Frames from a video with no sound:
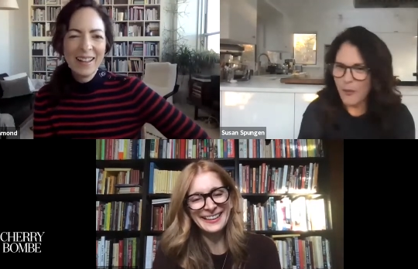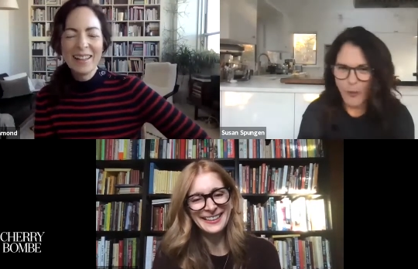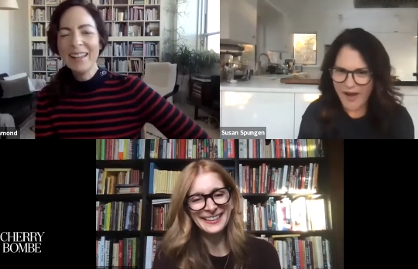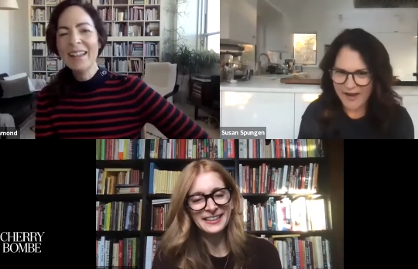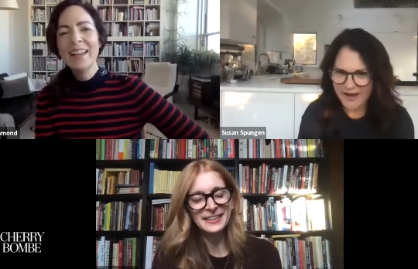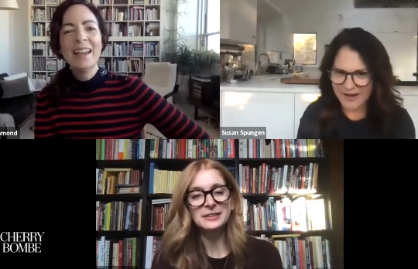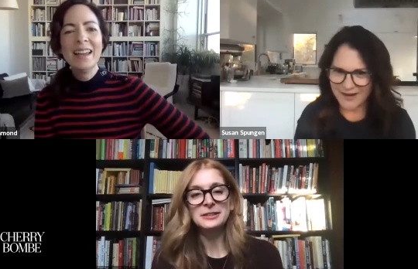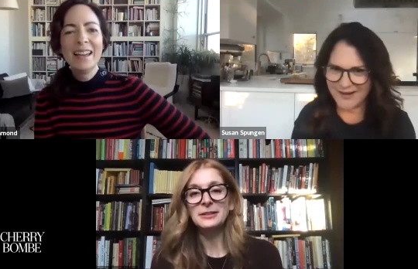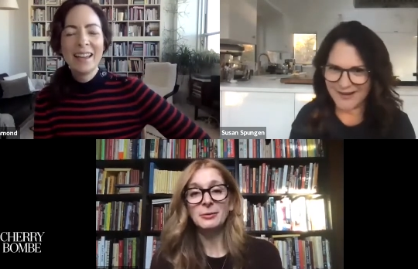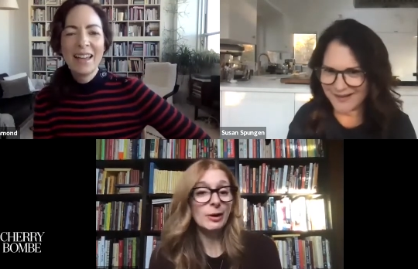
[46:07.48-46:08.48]
Speaker 1: Wine.
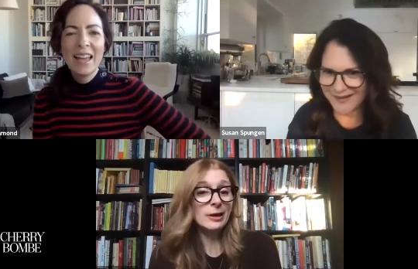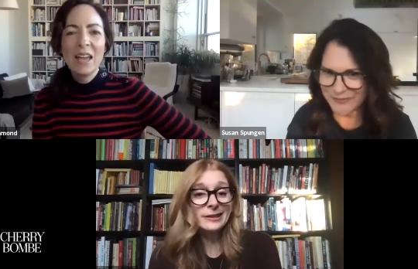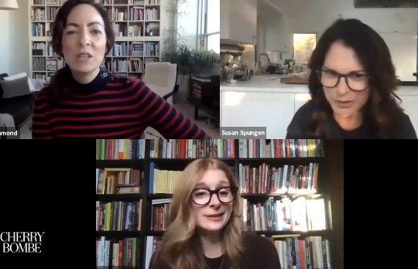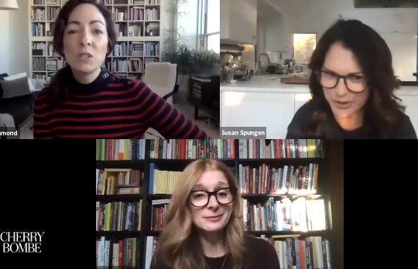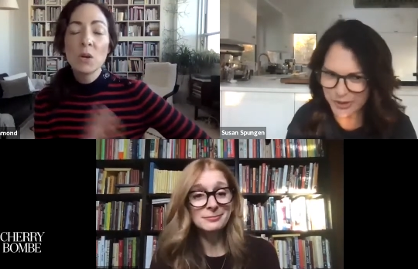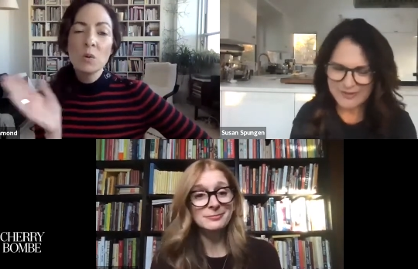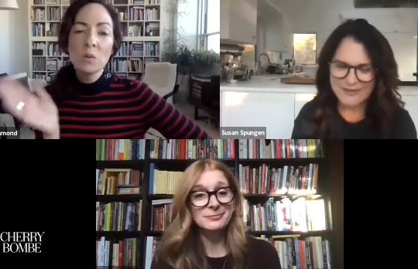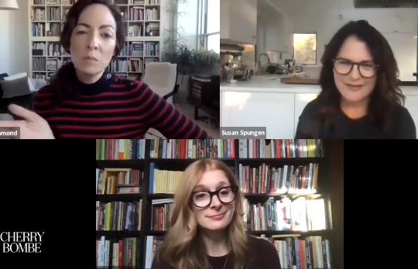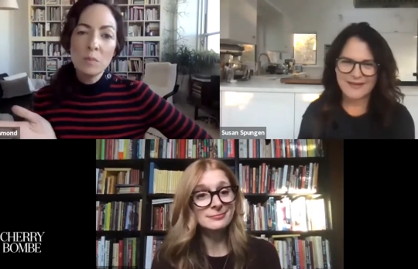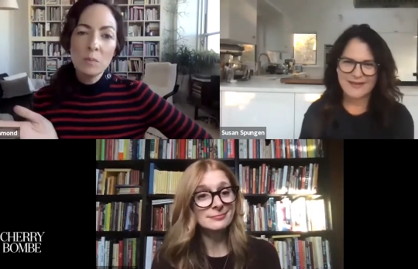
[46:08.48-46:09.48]
Wine. Of
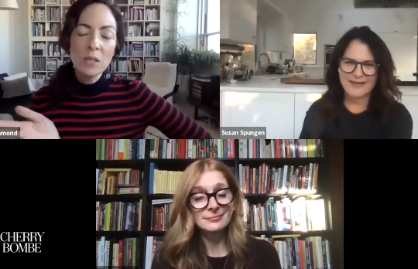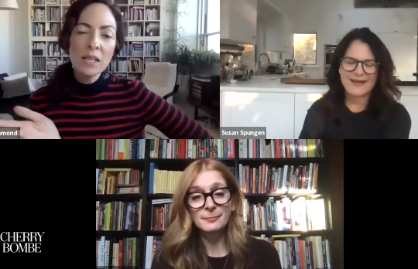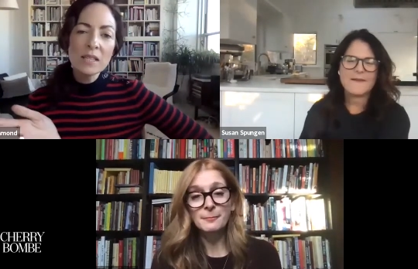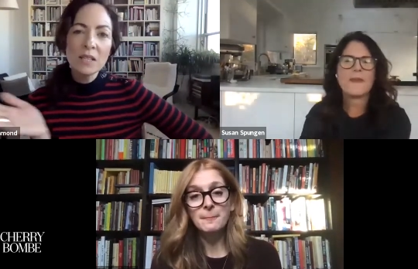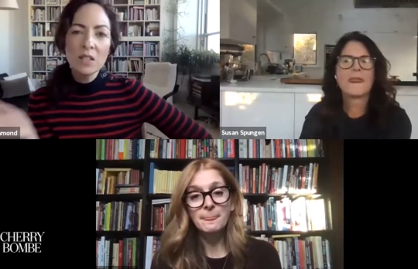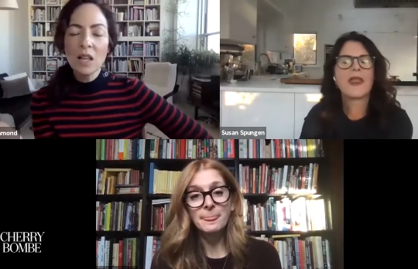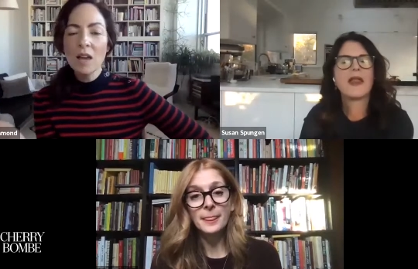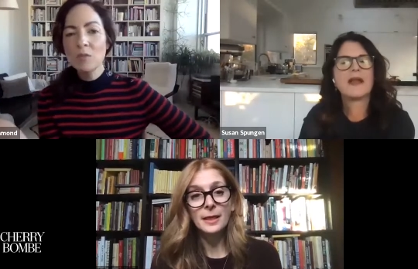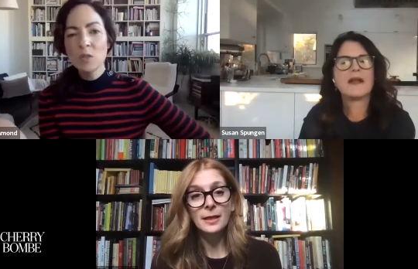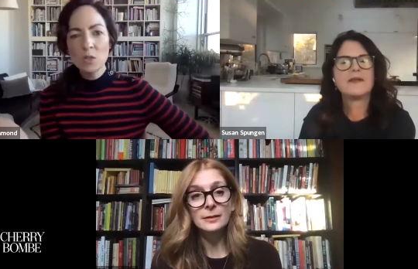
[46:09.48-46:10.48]
course. So, Melissa, you'll
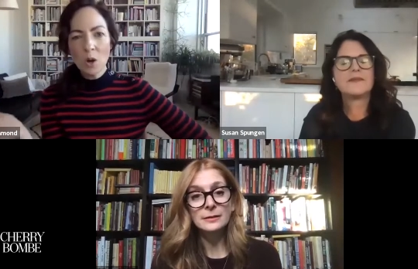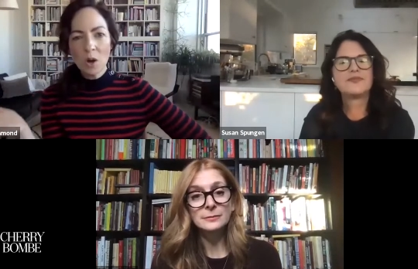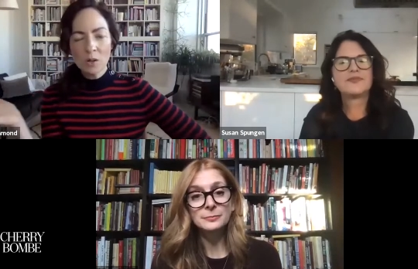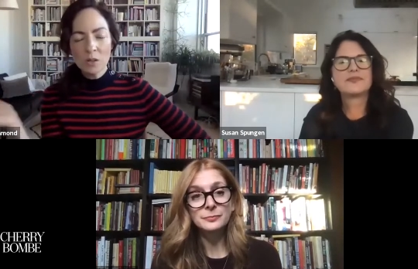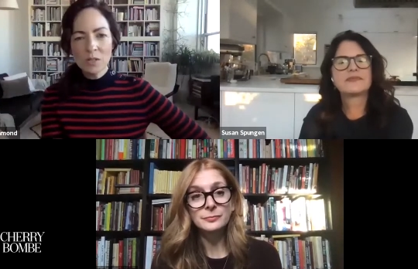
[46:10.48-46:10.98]
have your daughter.